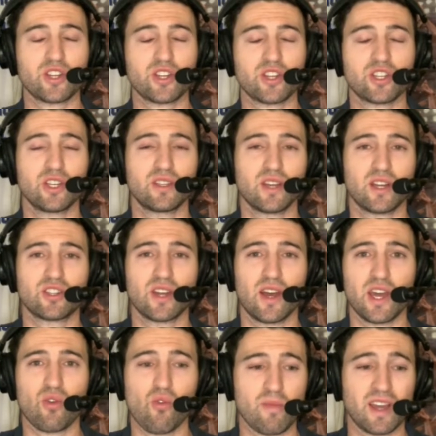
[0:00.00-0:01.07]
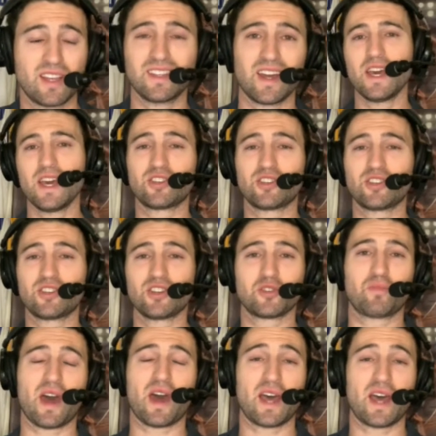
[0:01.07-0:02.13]
He just passed Michael Vick
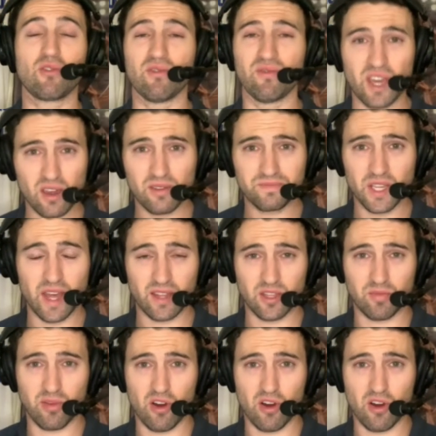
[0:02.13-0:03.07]
in that department.